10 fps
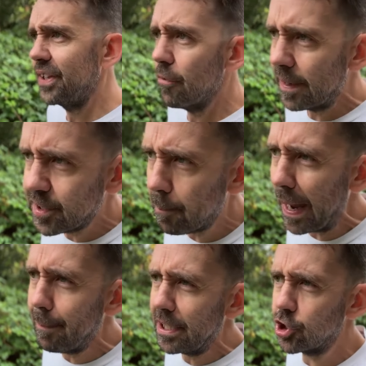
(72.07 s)
There is a
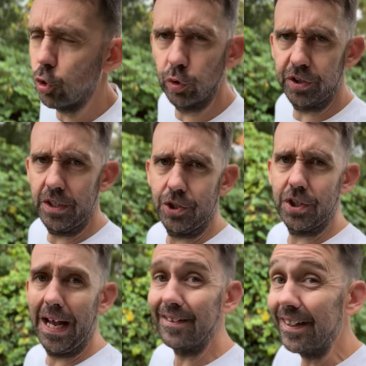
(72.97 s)
baby
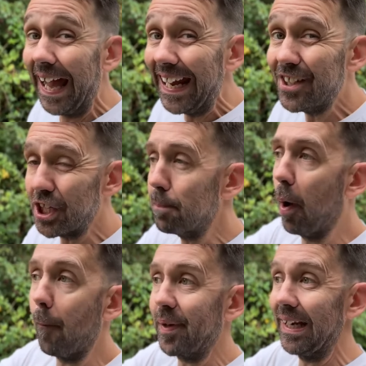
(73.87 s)
shortage and an aging
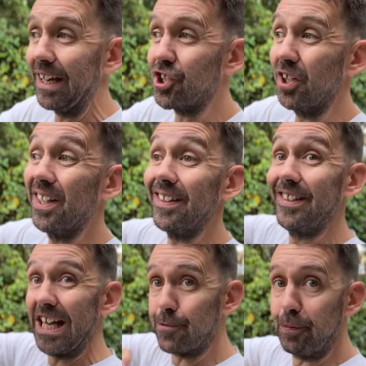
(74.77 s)
population that
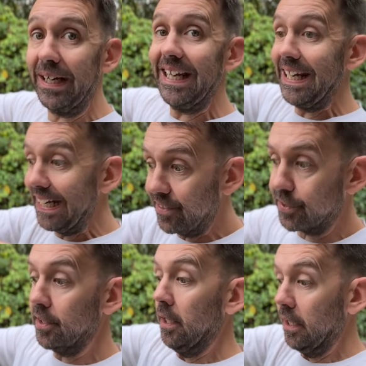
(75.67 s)
desperately
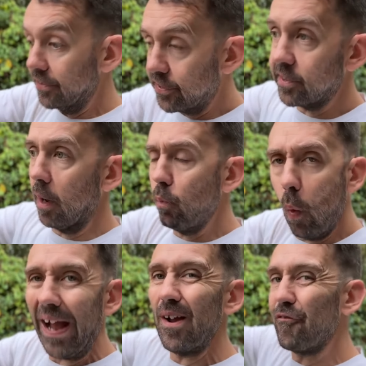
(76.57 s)
needs some way of